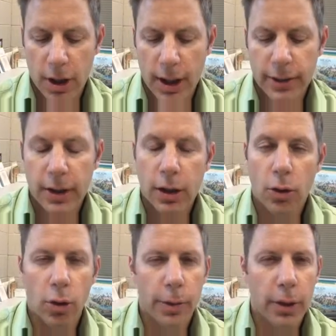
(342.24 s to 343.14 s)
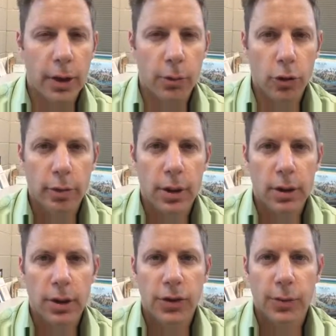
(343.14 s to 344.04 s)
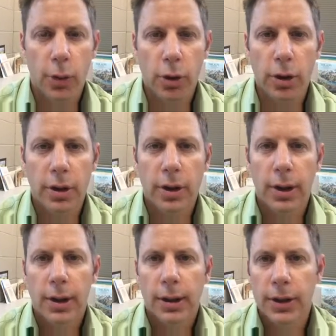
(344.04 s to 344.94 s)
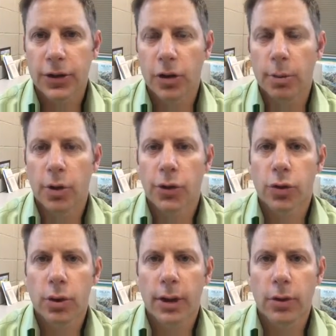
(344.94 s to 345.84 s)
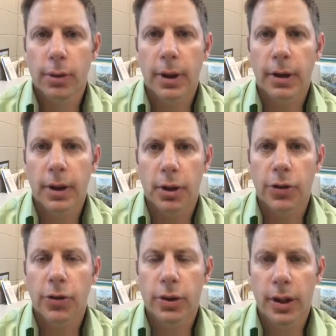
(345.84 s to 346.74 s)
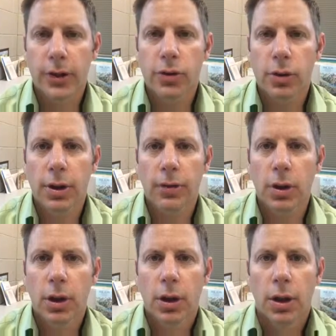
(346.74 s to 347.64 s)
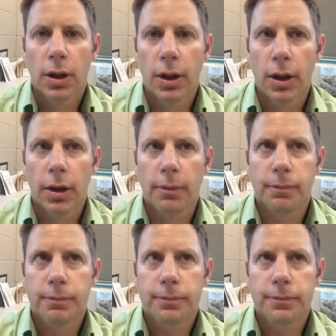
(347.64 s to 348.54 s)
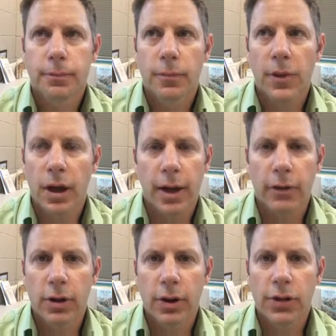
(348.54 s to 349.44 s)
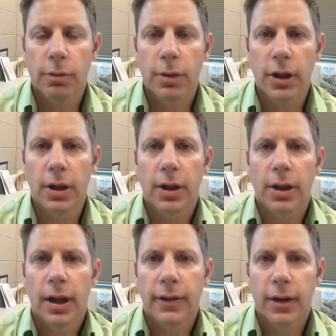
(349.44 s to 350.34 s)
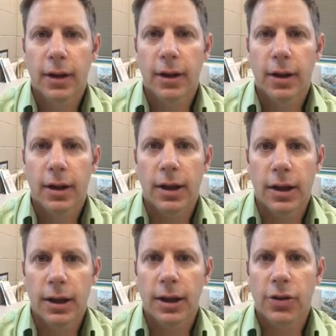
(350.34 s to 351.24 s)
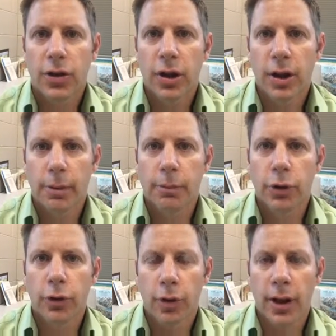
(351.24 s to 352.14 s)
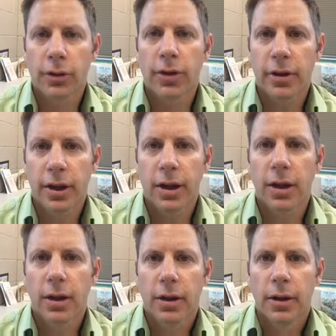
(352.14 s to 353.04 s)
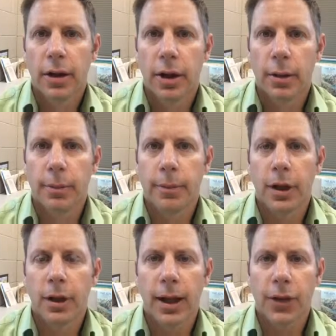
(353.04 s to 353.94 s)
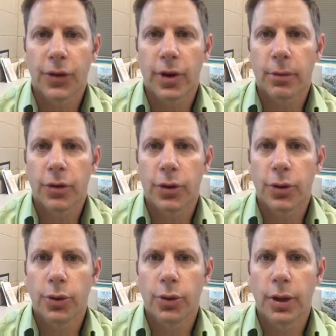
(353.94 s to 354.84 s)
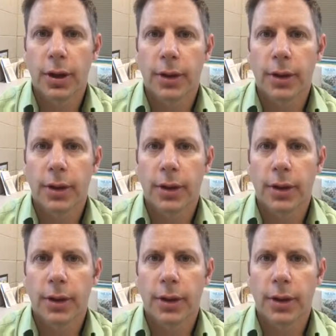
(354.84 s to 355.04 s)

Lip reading: I think incorporating movement is important, at least at the middle school level, but I think also at the high school level. Um, Not every lesson, but I think getting kids to get up, move around, to think allows them to,